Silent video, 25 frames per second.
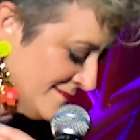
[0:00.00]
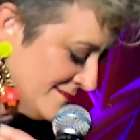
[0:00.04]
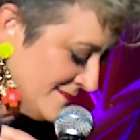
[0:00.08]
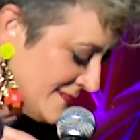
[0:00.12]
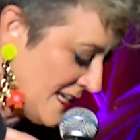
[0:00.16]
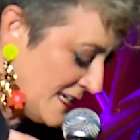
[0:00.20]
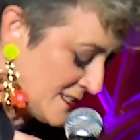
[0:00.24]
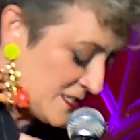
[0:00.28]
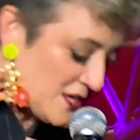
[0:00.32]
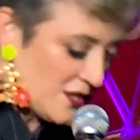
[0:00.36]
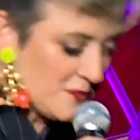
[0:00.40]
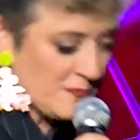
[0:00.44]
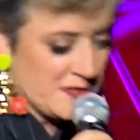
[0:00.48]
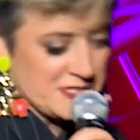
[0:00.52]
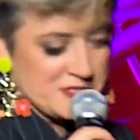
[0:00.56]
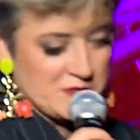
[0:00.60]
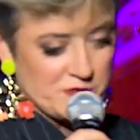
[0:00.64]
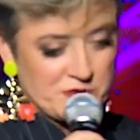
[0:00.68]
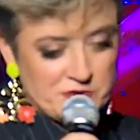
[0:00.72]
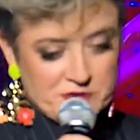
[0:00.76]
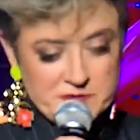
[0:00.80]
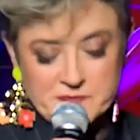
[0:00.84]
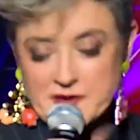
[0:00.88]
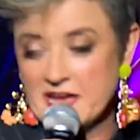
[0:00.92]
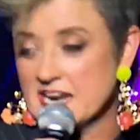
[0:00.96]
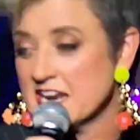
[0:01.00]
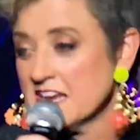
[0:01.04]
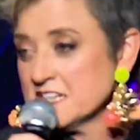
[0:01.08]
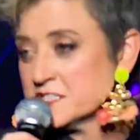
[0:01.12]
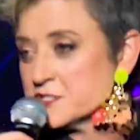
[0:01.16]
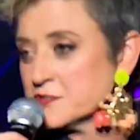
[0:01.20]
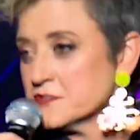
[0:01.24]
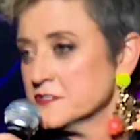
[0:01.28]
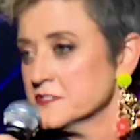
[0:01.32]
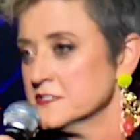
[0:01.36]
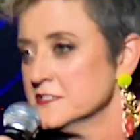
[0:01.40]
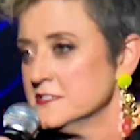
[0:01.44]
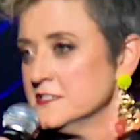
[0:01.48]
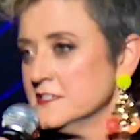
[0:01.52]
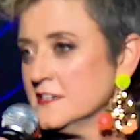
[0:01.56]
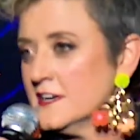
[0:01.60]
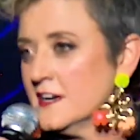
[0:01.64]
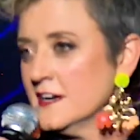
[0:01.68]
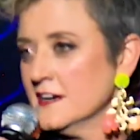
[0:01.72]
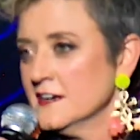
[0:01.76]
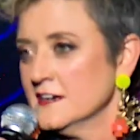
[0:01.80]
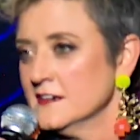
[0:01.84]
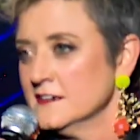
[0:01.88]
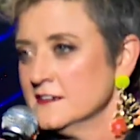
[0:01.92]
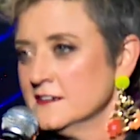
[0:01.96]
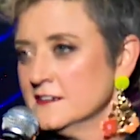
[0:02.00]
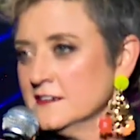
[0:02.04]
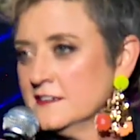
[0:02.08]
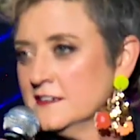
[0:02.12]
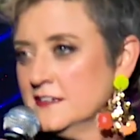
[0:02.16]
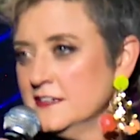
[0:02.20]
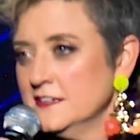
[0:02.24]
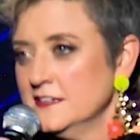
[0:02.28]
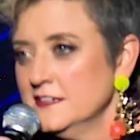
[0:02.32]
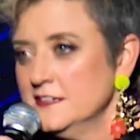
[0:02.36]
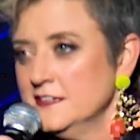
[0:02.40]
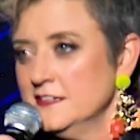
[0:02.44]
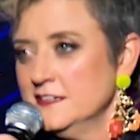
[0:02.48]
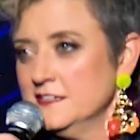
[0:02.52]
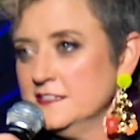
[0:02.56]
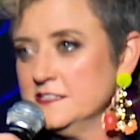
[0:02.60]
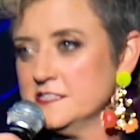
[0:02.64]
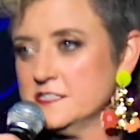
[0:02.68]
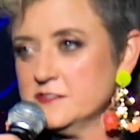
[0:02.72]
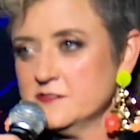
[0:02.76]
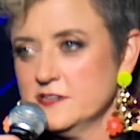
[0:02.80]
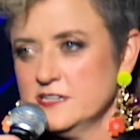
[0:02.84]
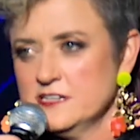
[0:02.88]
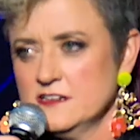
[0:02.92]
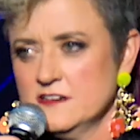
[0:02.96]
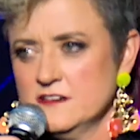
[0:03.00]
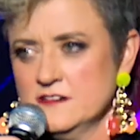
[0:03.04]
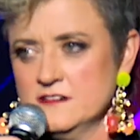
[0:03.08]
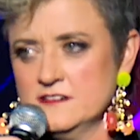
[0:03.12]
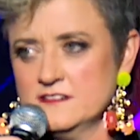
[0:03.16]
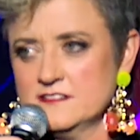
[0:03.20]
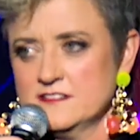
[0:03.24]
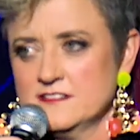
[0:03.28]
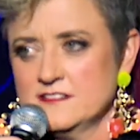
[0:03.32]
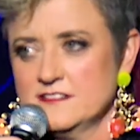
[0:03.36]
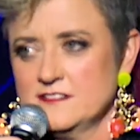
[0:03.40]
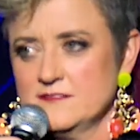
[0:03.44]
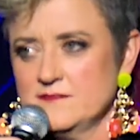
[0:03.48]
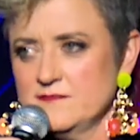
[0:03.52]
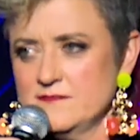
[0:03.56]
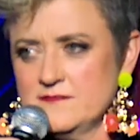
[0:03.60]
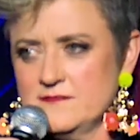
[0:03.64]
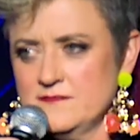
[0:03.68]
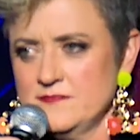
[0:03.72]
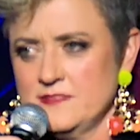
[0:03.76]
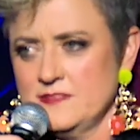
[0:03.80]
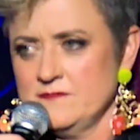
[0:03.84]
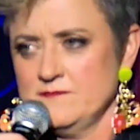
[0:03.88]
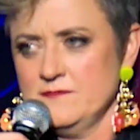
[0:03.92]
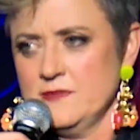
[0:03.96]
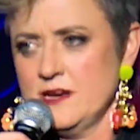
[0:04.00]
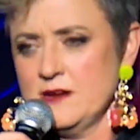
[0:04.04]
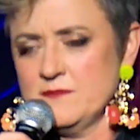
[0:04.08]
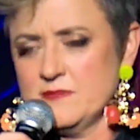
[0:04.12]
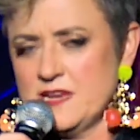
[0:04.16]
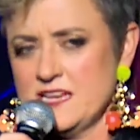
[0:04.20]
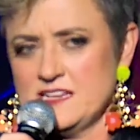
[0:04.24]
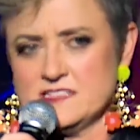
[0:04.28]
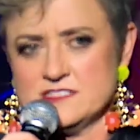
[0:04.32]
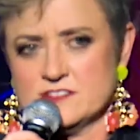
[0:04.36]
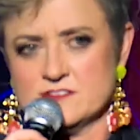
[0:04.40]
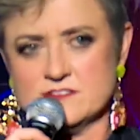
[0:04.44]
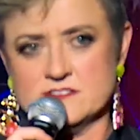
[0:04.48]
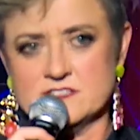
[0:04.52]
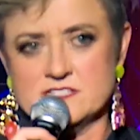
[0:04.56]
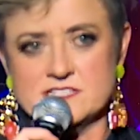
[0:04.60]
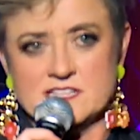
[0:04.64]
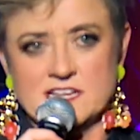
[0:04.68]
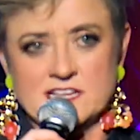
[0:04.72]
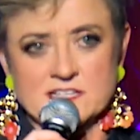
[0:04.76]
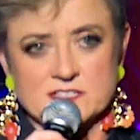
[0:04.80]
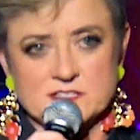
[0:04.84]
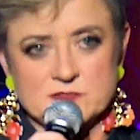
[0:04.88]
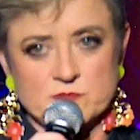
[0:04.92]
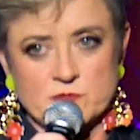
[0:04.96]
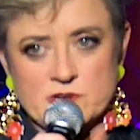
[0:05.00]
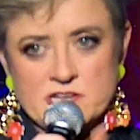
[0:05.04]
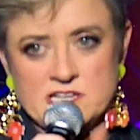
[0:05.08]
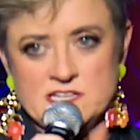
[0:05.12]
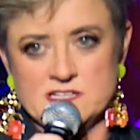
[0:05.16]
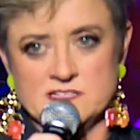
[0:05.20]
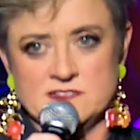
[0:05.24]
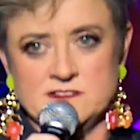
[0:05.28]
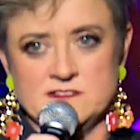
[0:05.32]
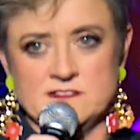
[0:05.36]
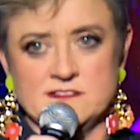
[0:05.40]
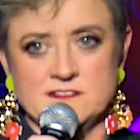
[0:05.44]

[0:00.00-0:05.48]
I told my daughter about Astrid and she went, oh, Mum, Astrid sounds weird.